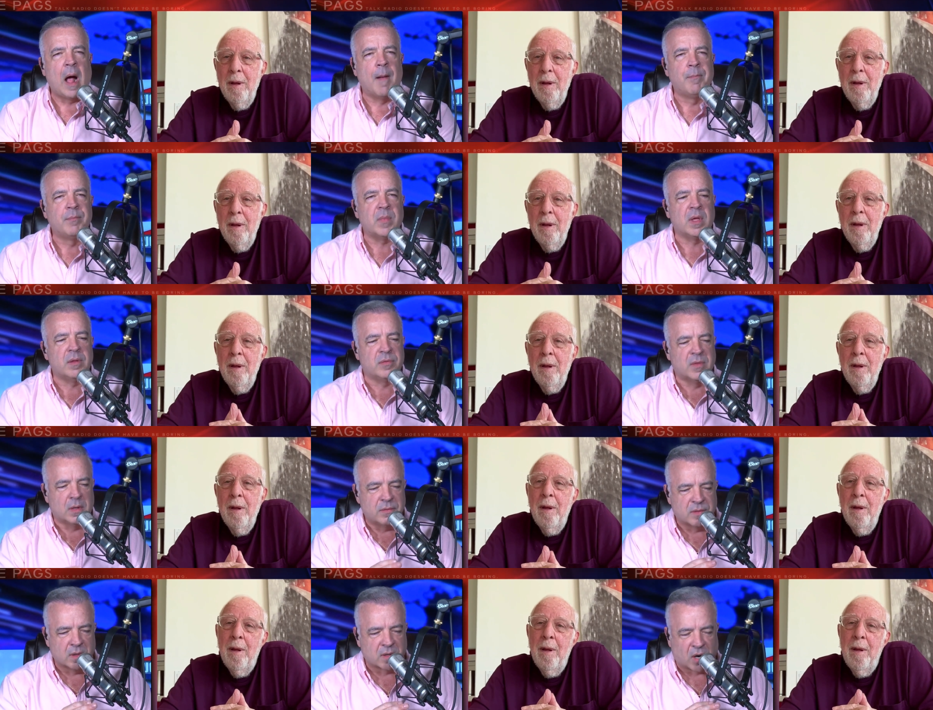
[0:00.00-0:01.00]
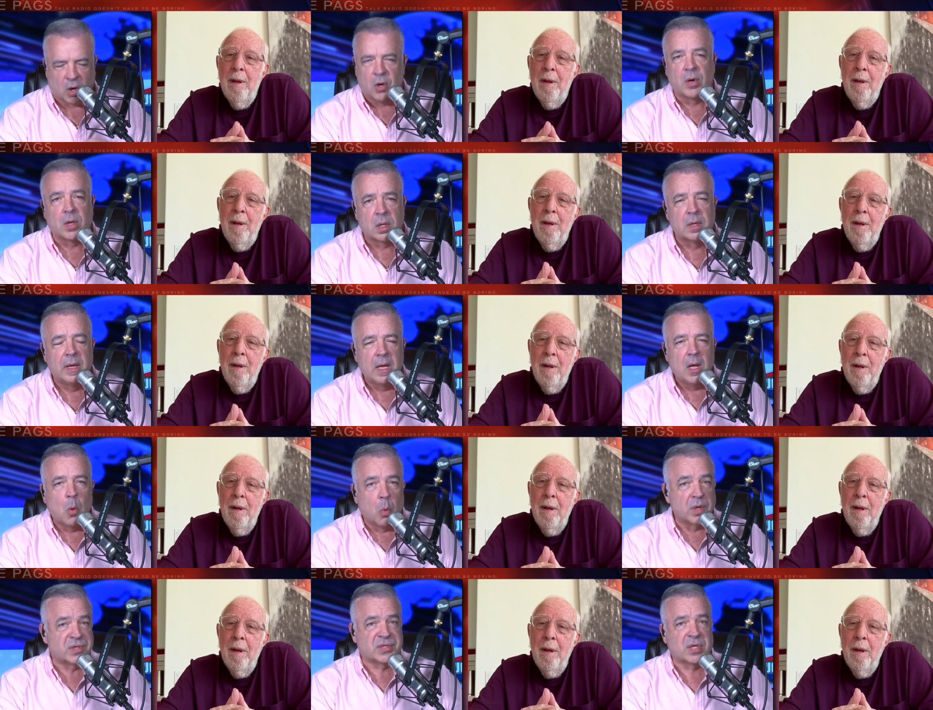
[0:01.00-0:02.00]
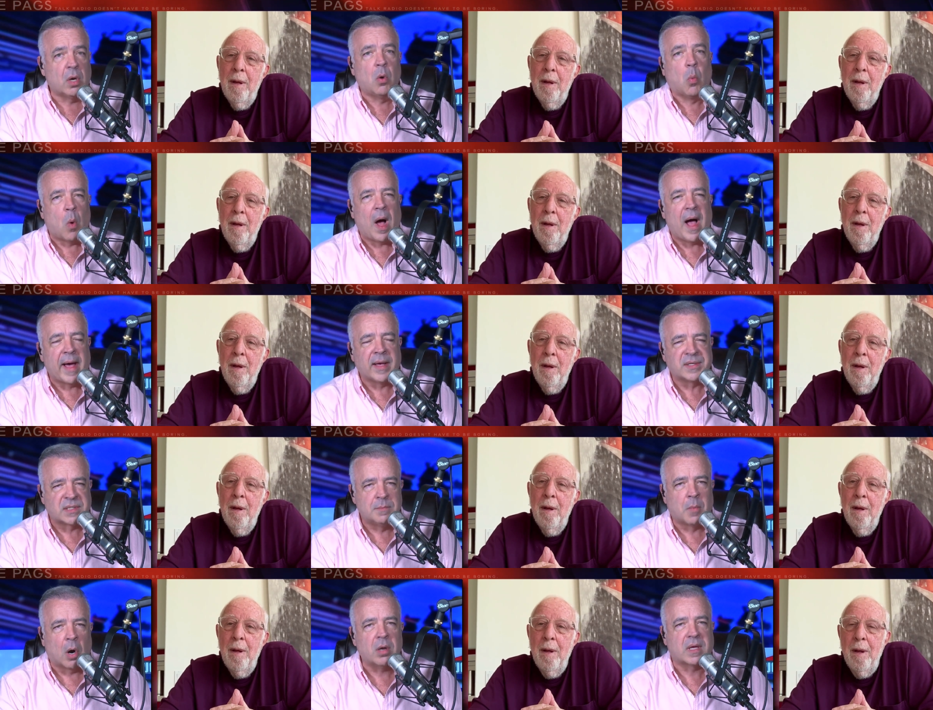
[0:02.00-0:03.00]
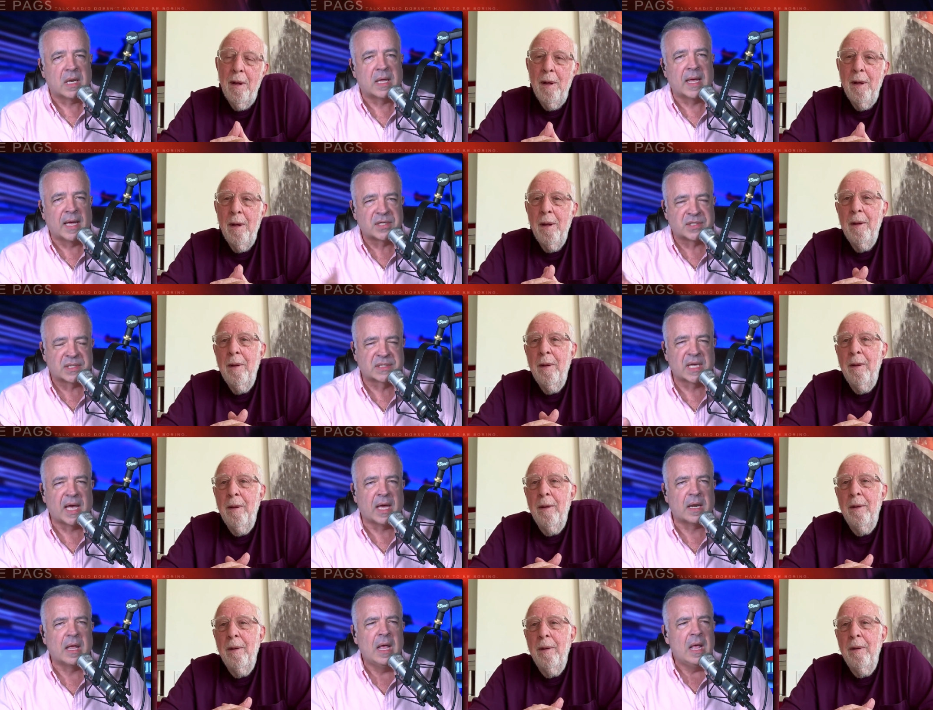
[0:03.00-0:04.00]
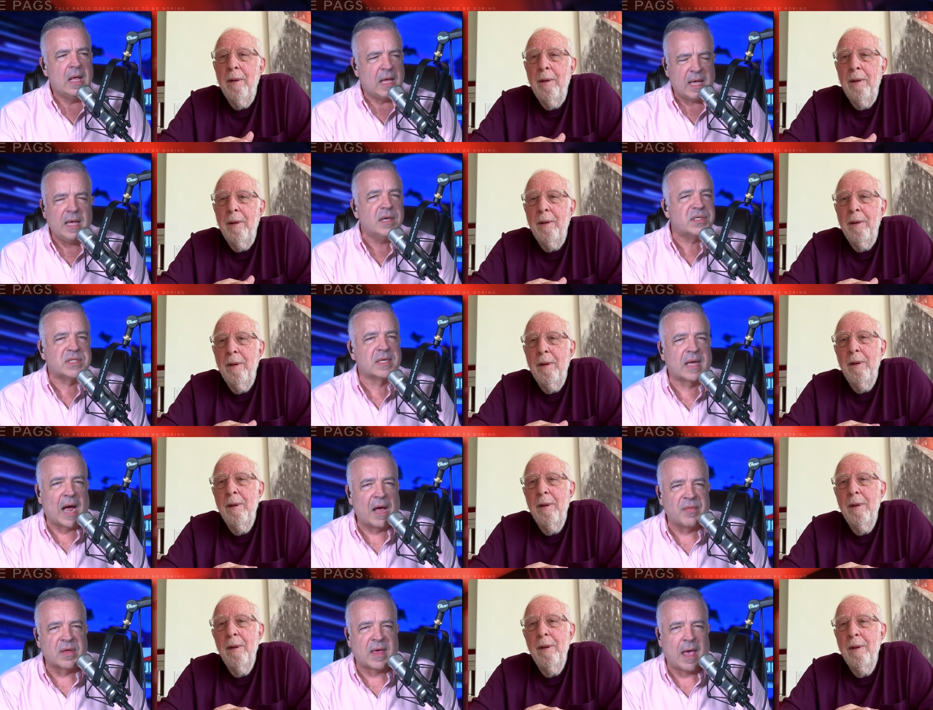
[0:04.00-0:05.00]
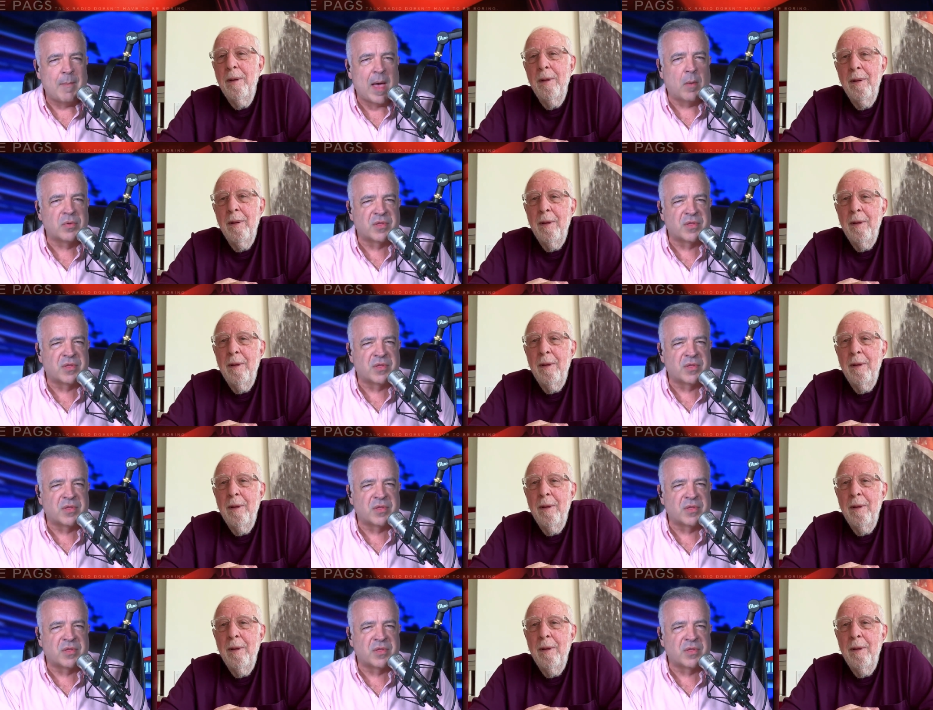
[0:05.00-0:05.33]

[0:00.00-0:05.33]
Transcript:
Speaker 1: Um, the, the Colonel was so wise in marketing, as you said. He's the guy that came